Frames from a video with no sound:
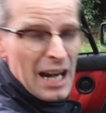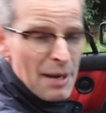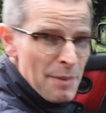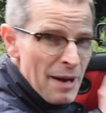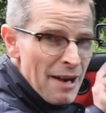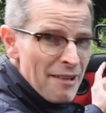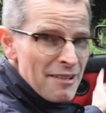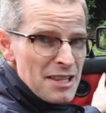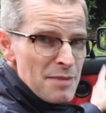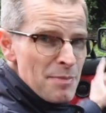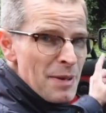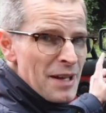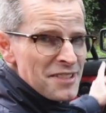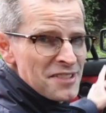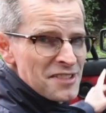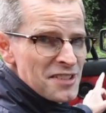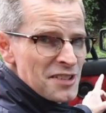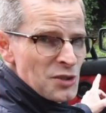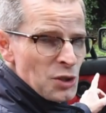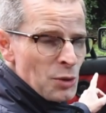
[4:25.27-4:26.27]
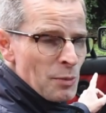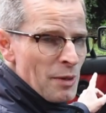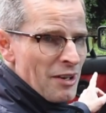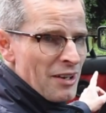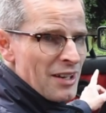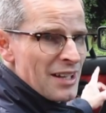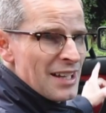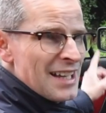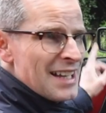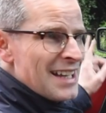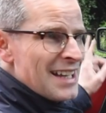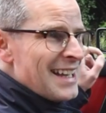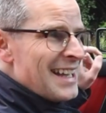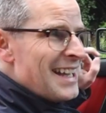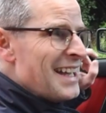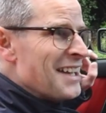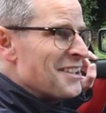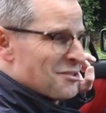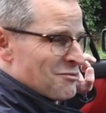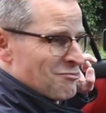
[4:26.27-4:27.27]
And apparently the passenger door mirror
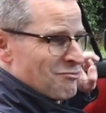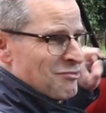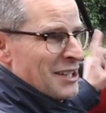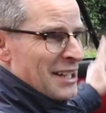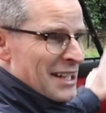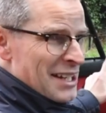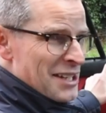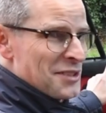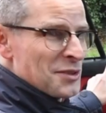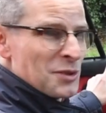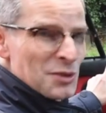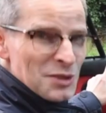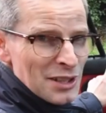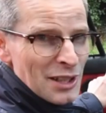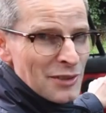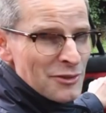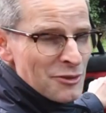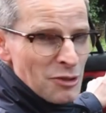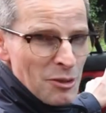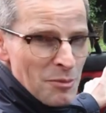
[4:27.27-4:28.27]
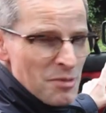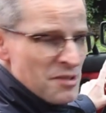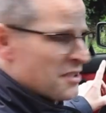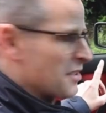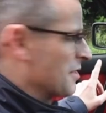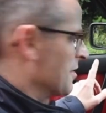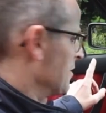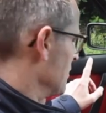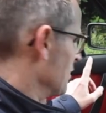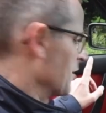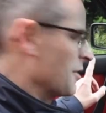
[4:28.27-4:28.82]
is a really sought after option